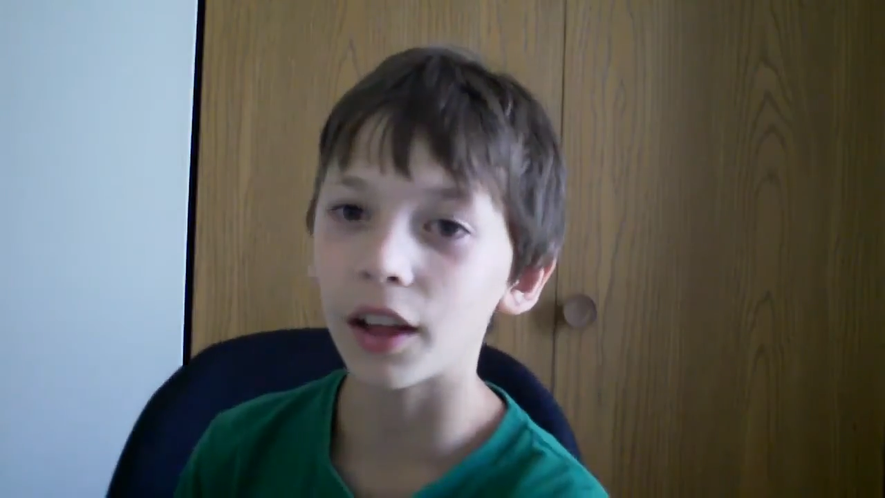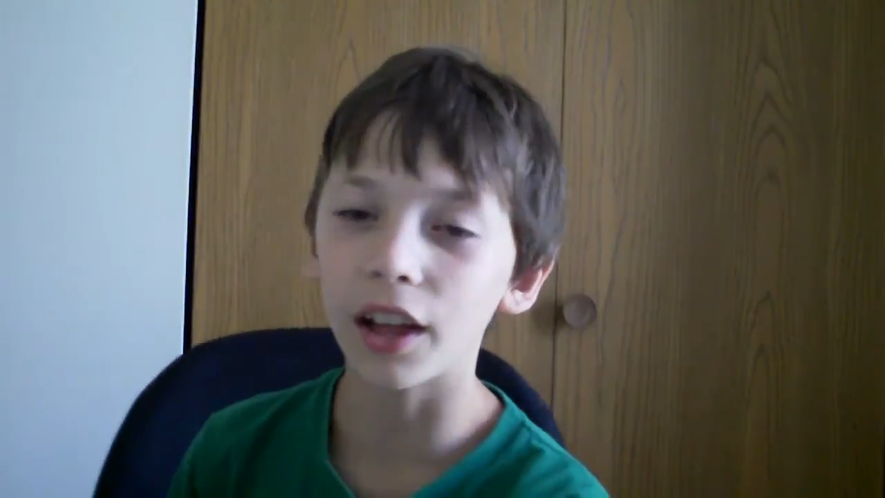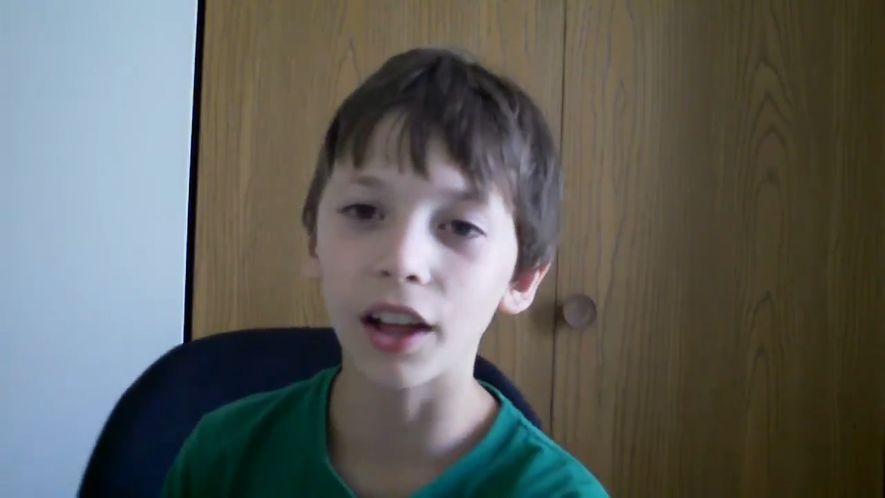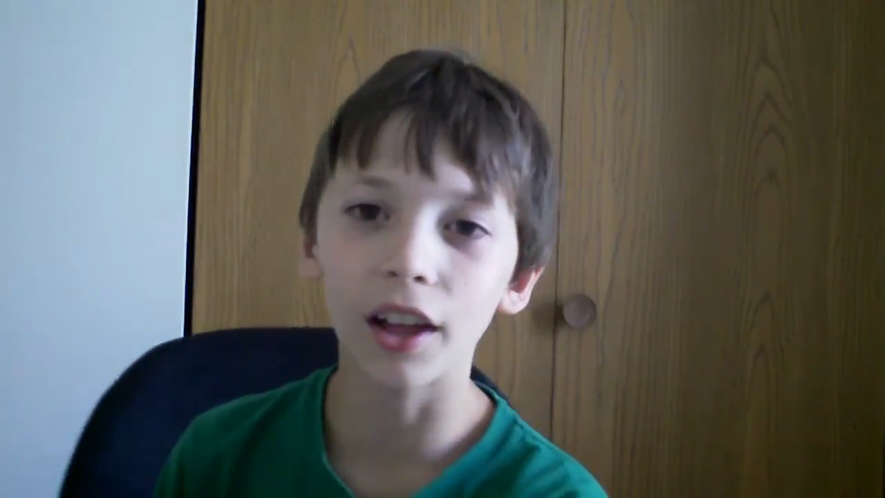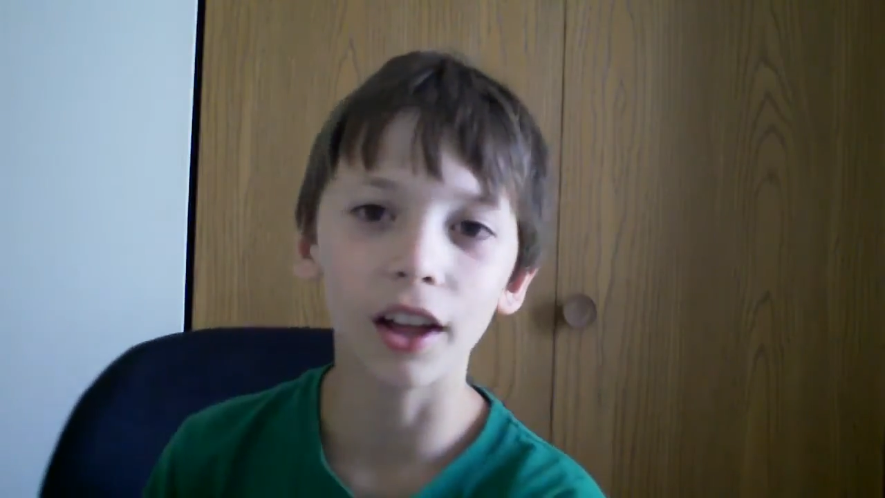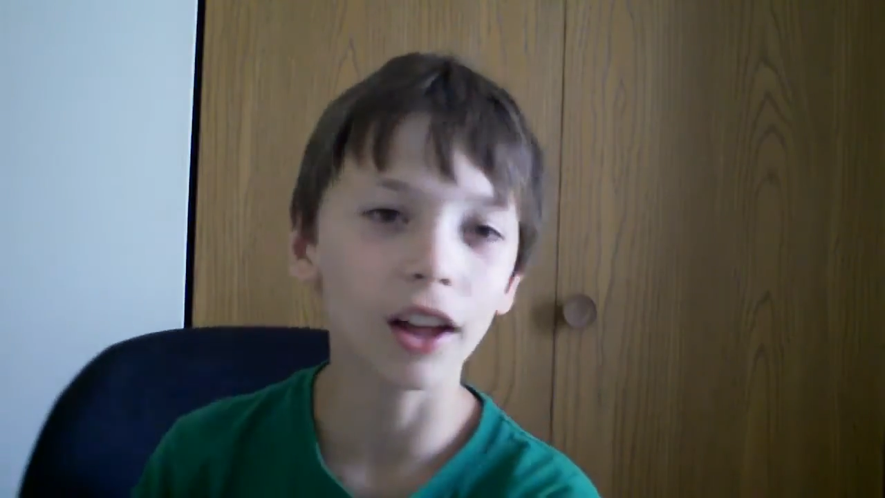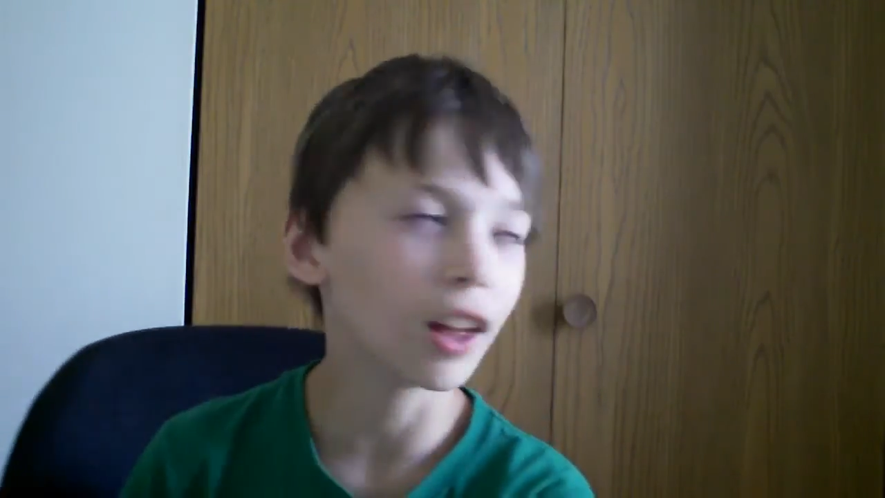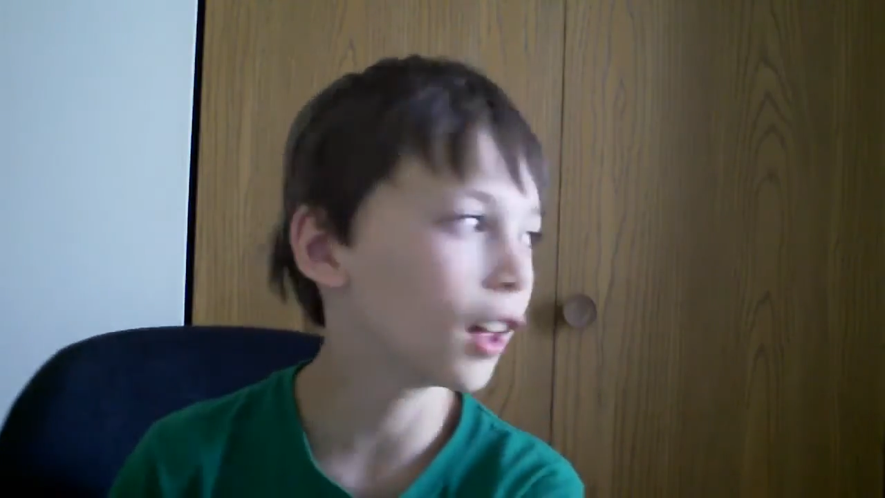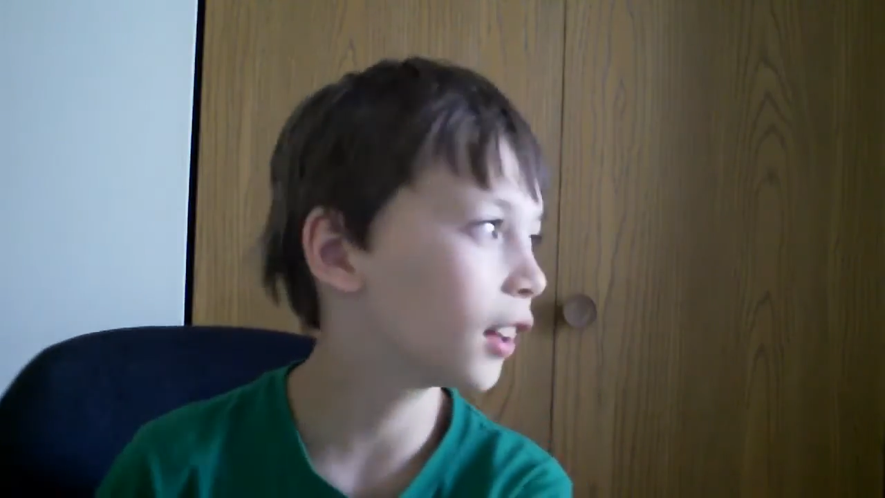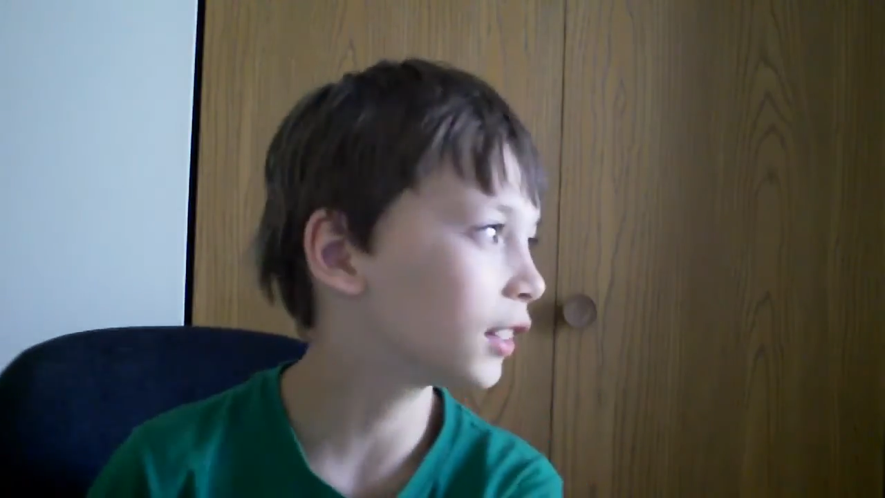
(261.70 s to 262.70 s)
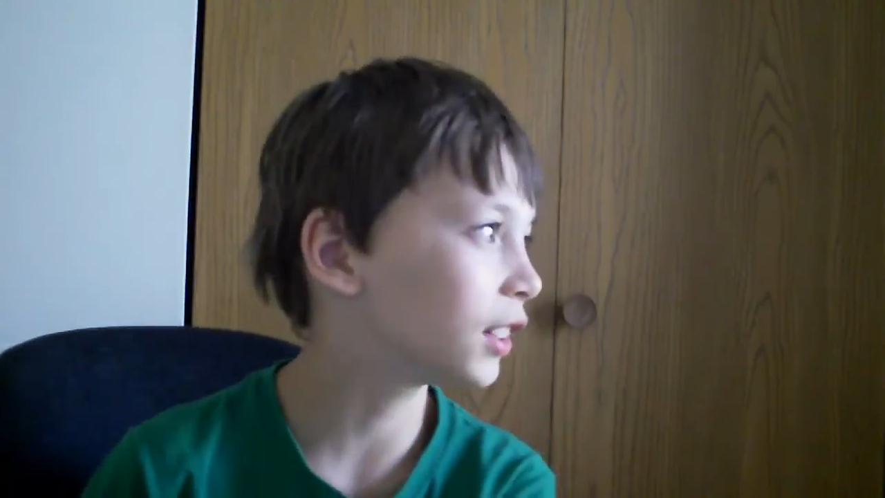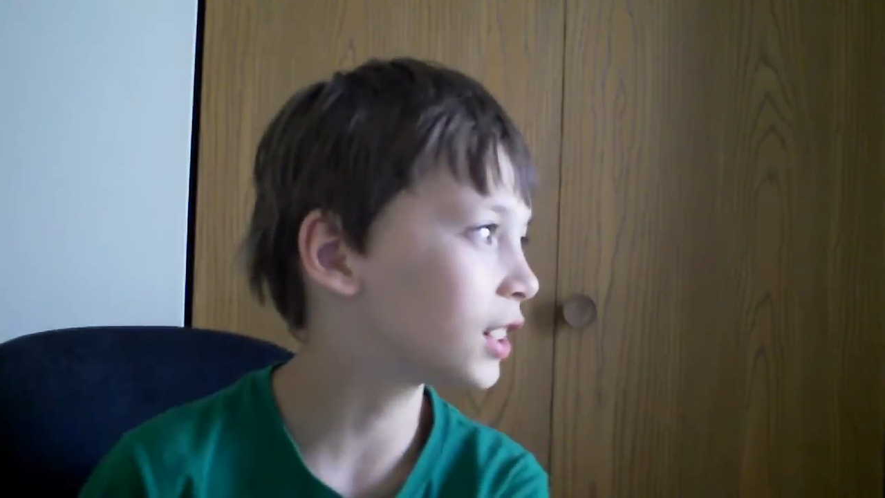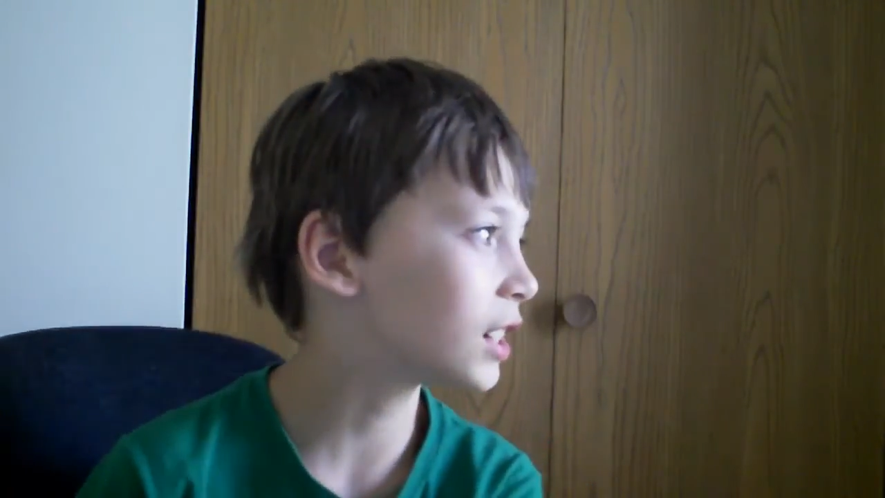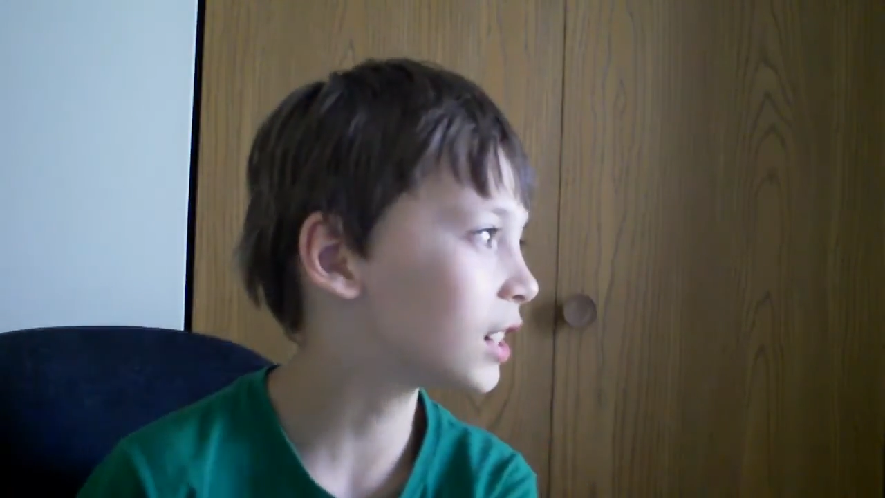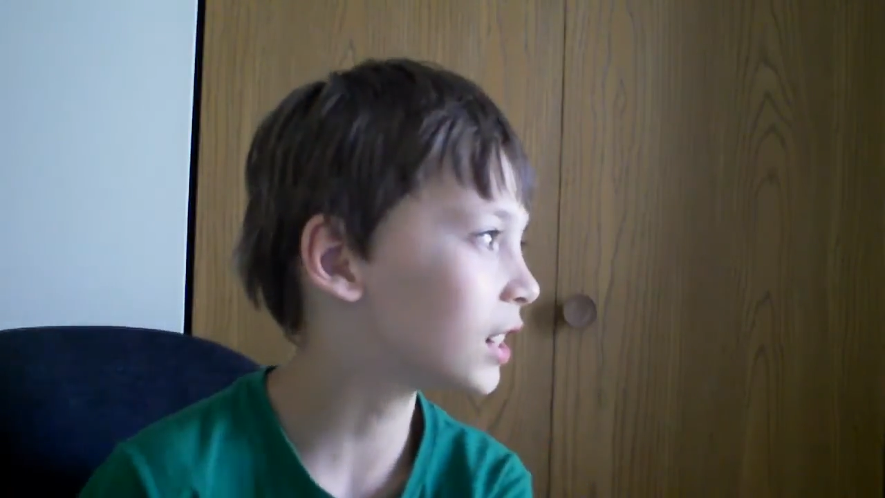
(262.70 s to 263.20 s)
And